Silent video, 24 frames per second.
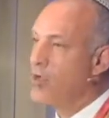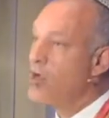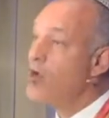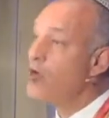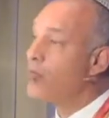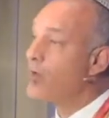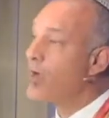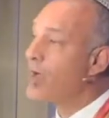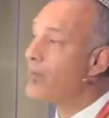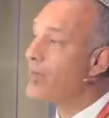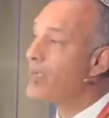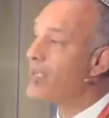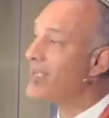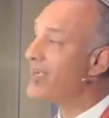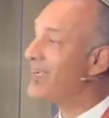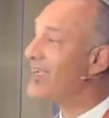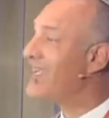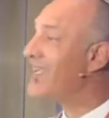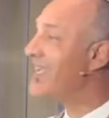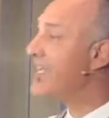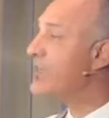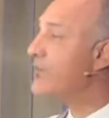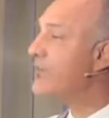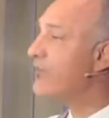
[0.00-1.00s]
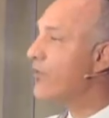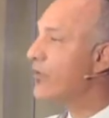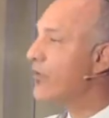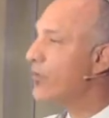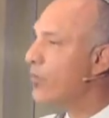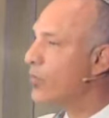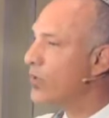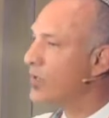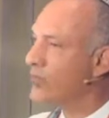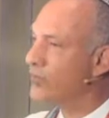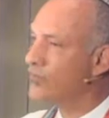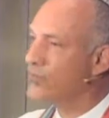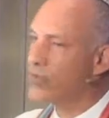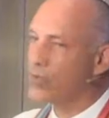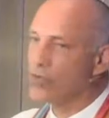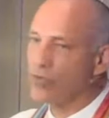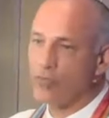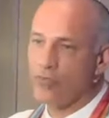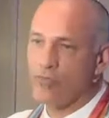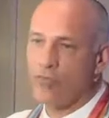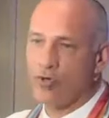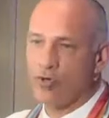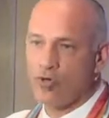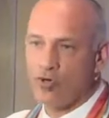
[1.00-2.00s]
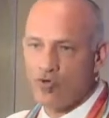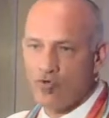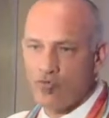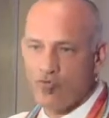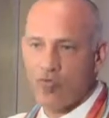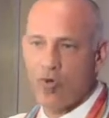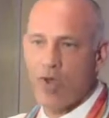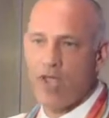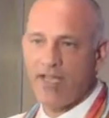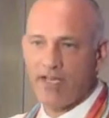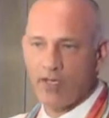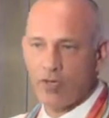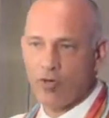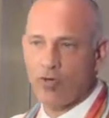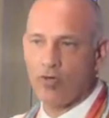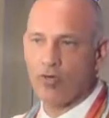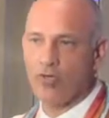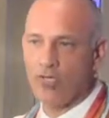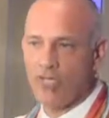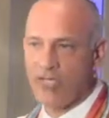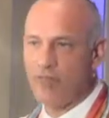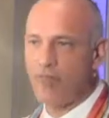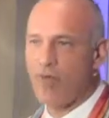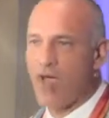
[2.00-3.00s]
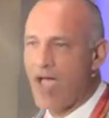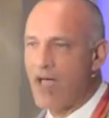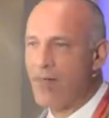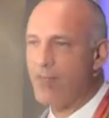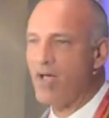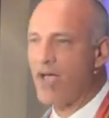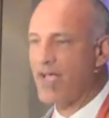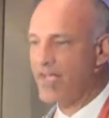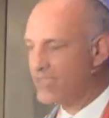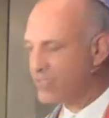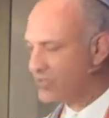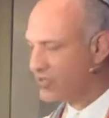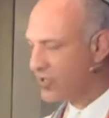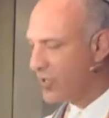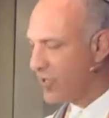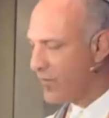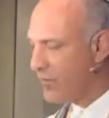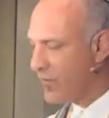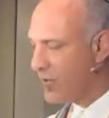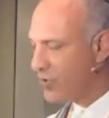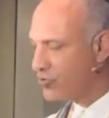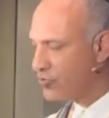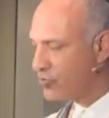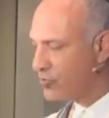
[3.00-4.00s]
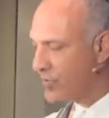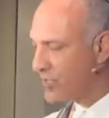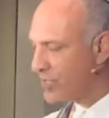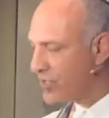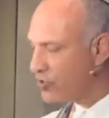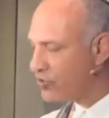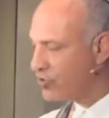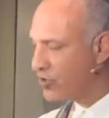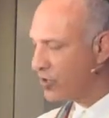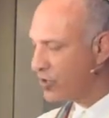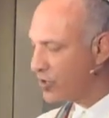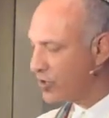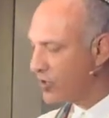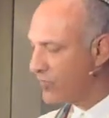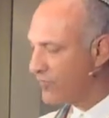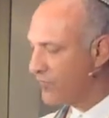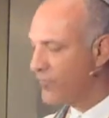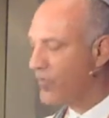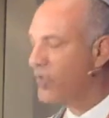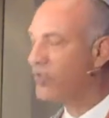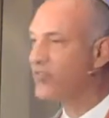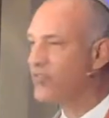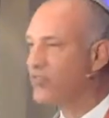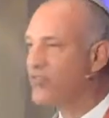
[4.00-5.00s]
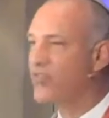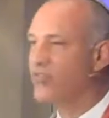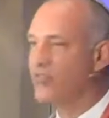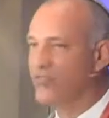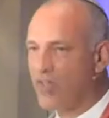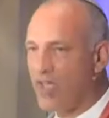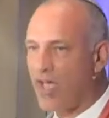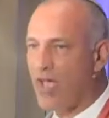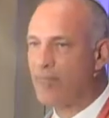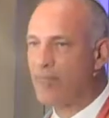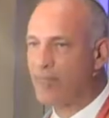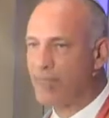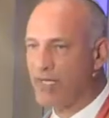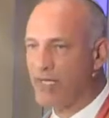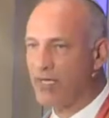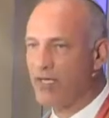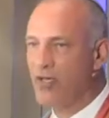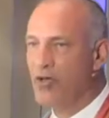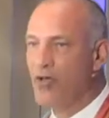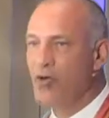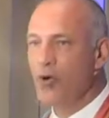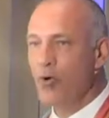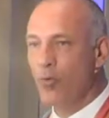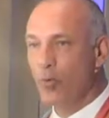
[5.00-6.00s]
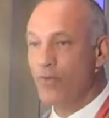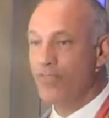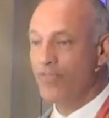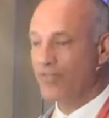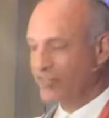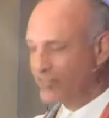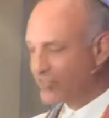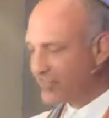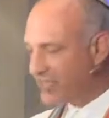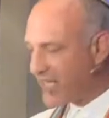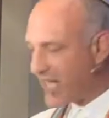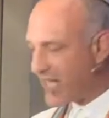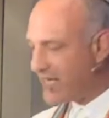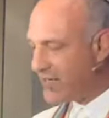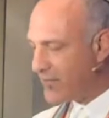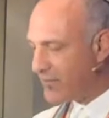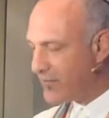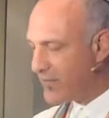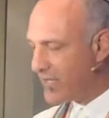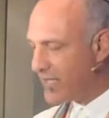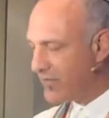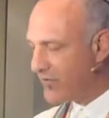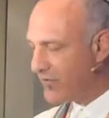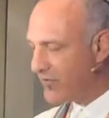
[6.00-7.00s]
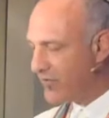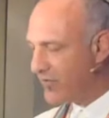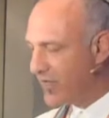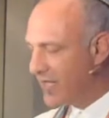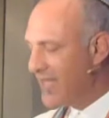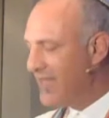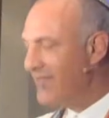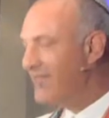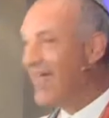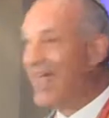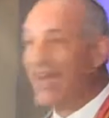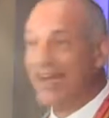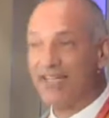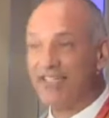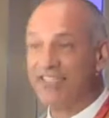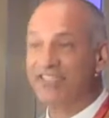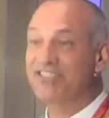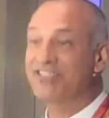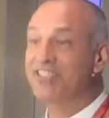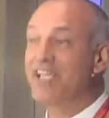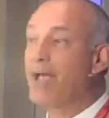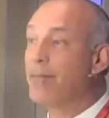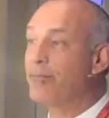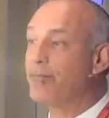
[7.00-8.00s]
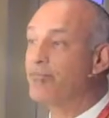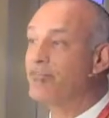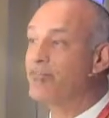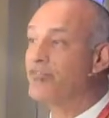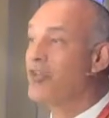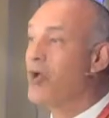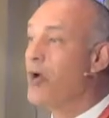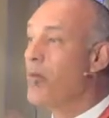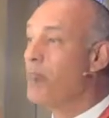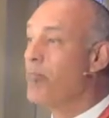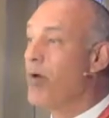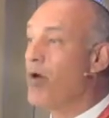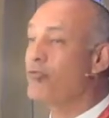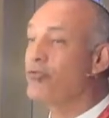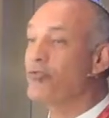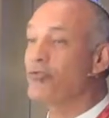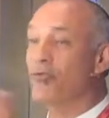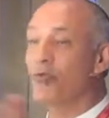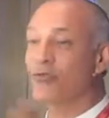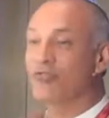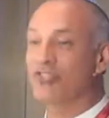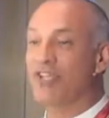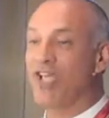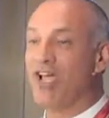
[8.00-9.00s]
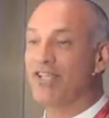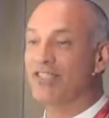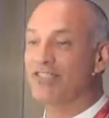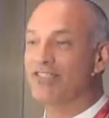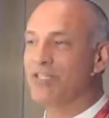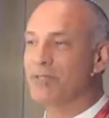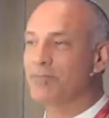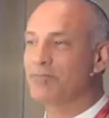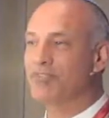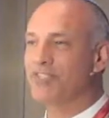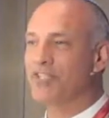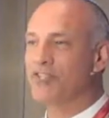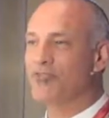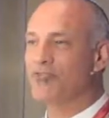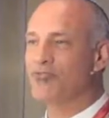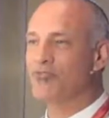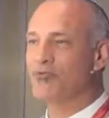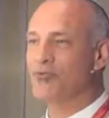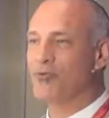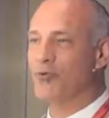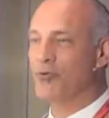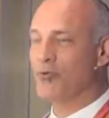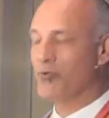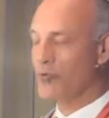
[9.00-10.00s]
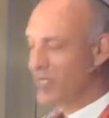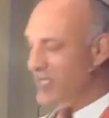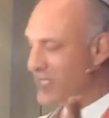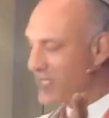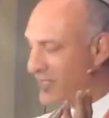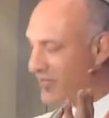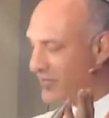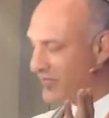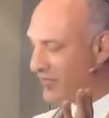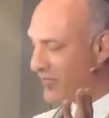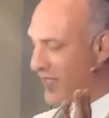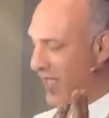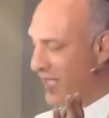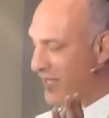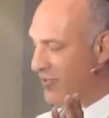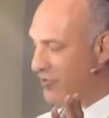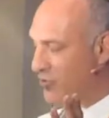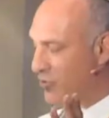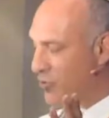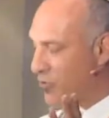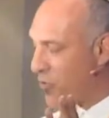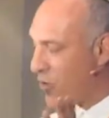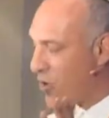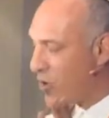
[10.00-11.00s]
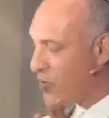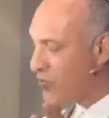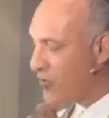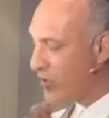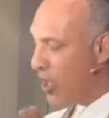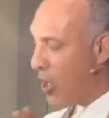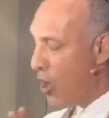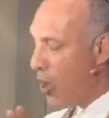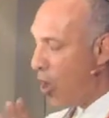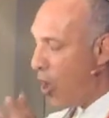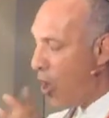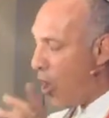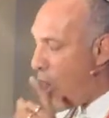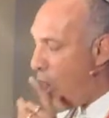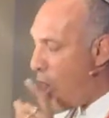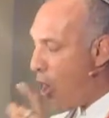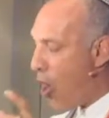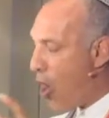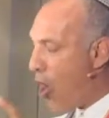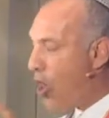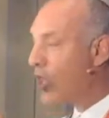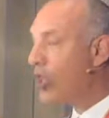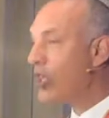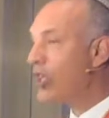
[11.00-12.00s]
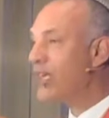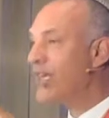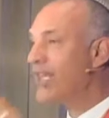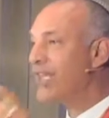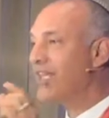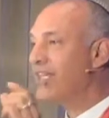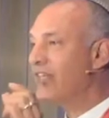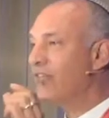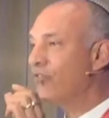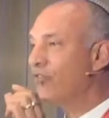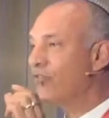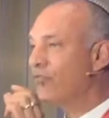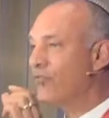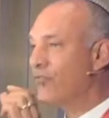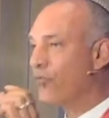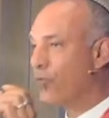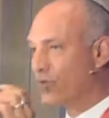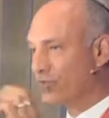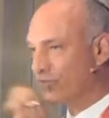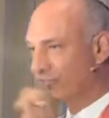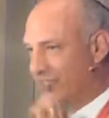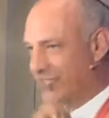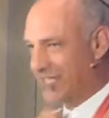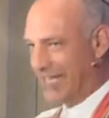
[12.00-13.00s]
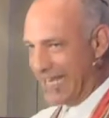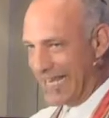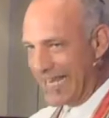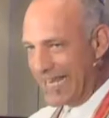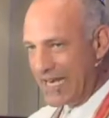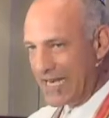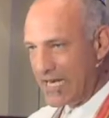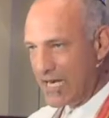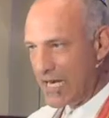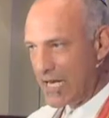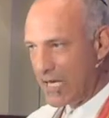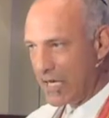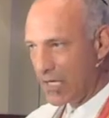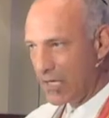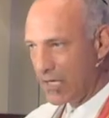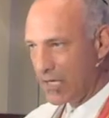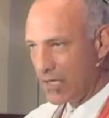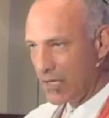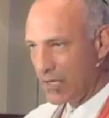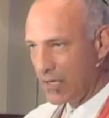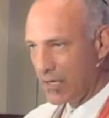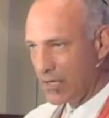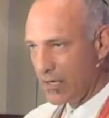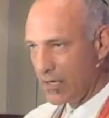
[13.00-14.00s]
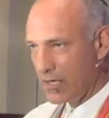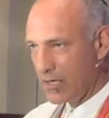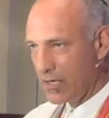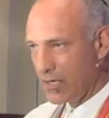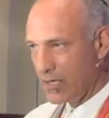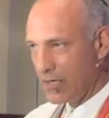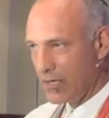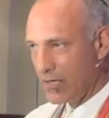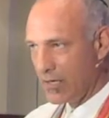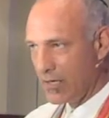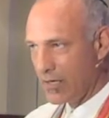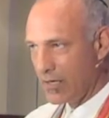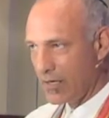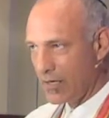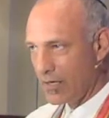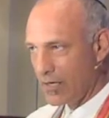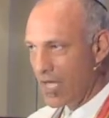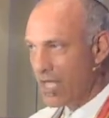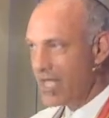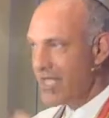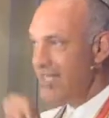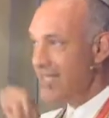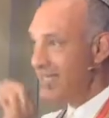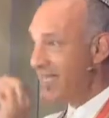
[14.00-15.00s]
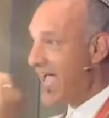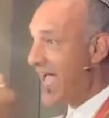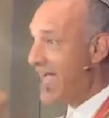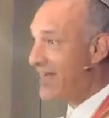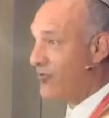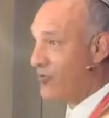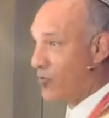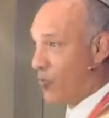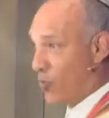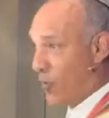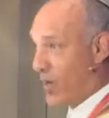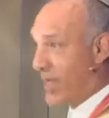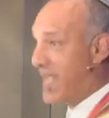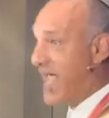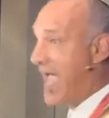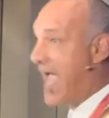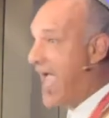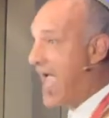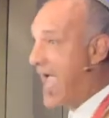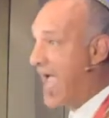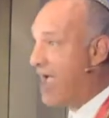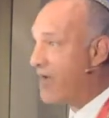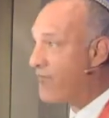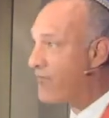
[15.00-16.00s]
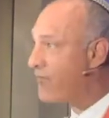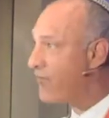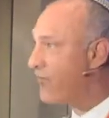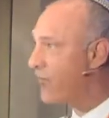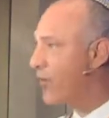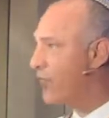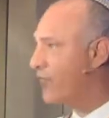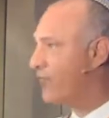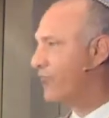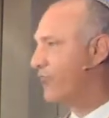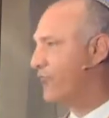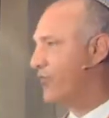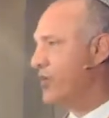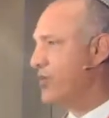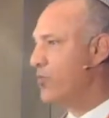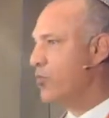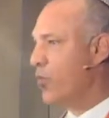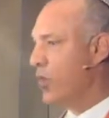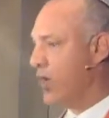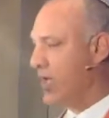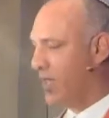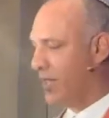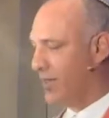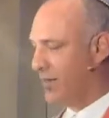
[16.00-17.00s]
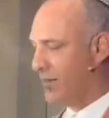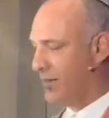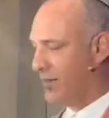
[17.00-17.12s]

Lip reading: Rabbi Akiva, one of the great early rabbis of our tradition, confronts this topic with a statement that accepts both of those concepts as true. He said, quote, "All is foreseen, yet we have free will."